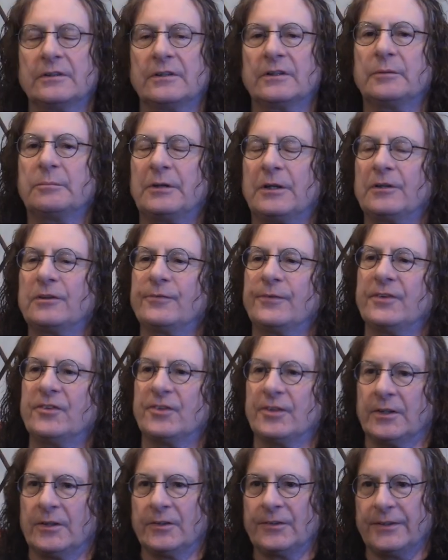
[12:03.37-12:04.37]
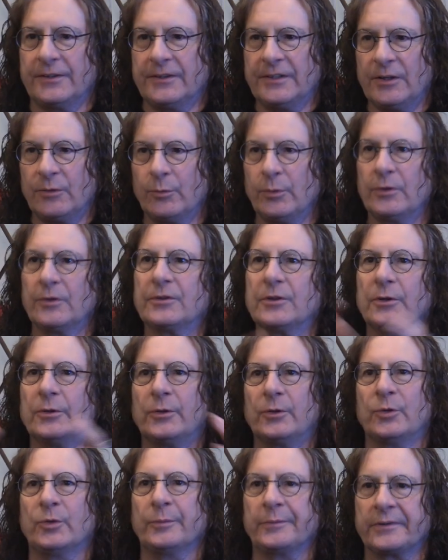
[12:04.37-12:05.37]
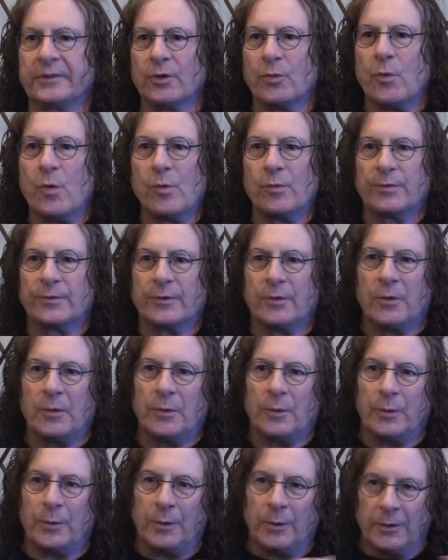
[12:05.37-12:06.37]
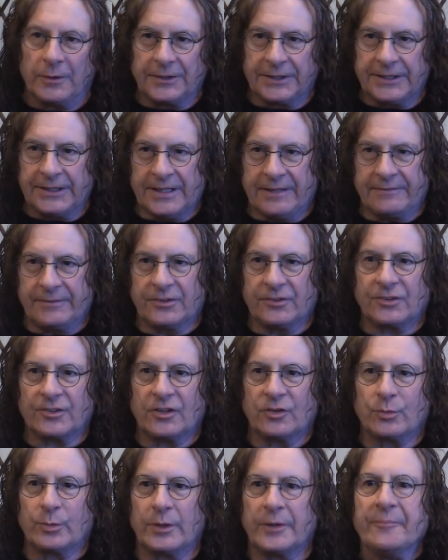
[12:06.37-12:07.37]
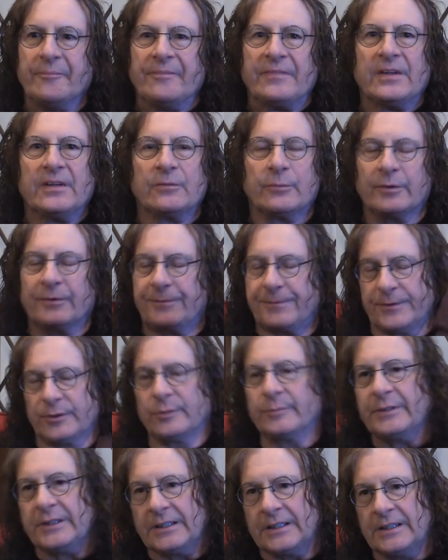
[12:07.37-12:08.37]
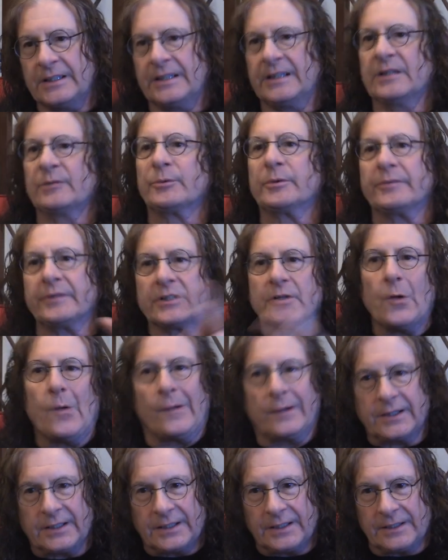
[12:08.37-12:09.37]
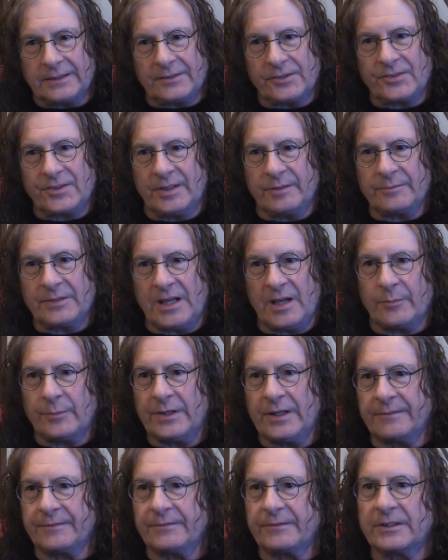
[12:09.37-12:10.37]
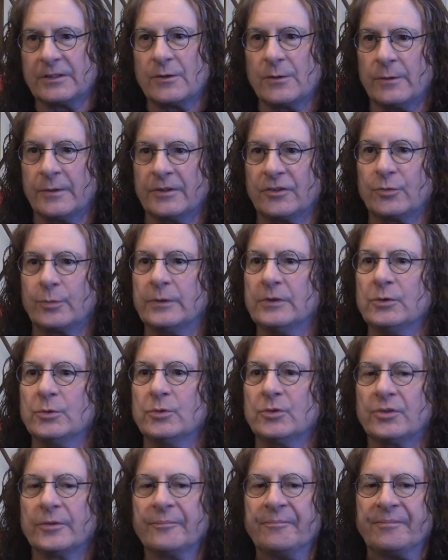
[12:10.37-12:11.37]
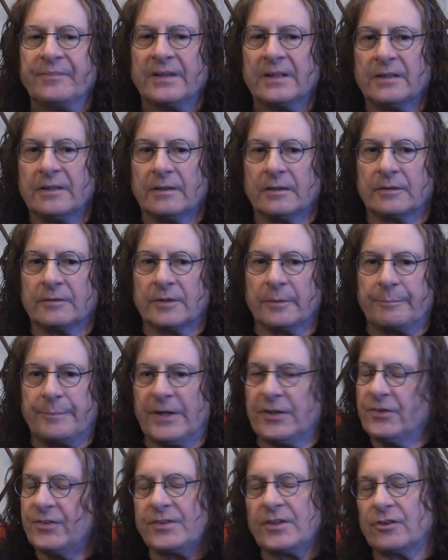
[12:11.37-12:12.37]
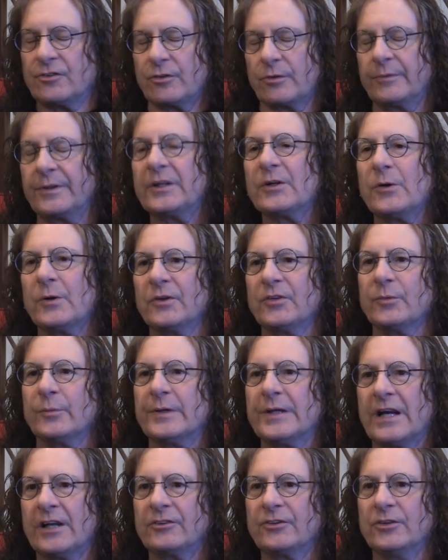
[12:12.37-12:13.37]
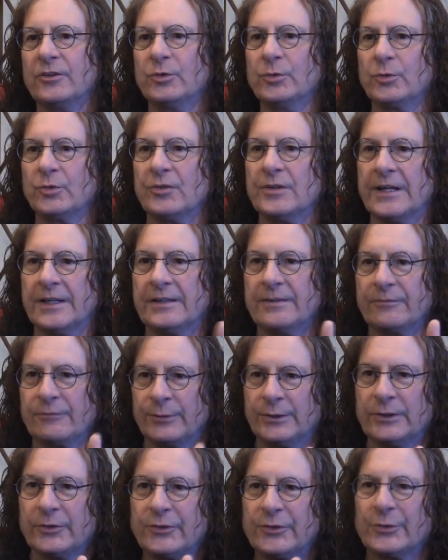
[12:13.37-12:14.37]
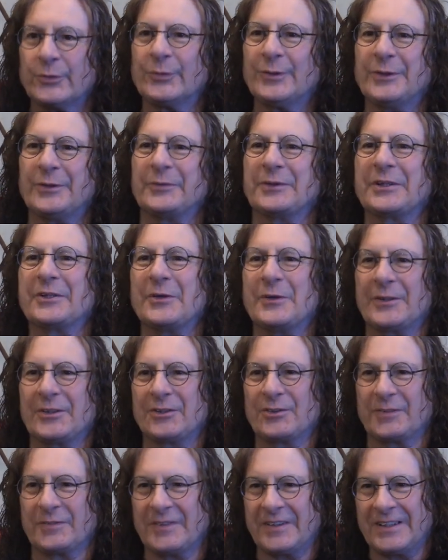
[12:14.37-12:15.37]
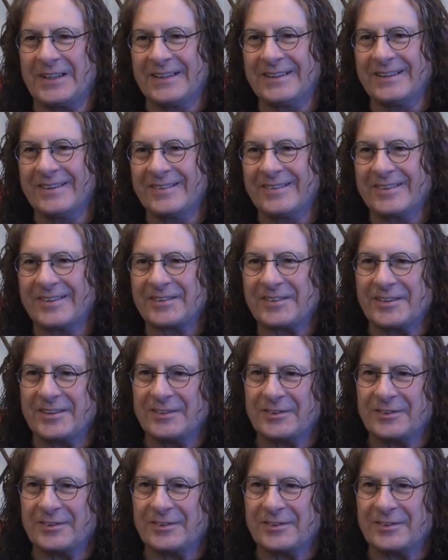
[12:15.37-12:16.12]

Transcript: little about the results, and then we'll go home and go over all the evidence because we're we're filming it and we're recording it at the same time. We have the recorders we use the best digital recorders, and we actually used reel-to-reel recorders from the 1960s.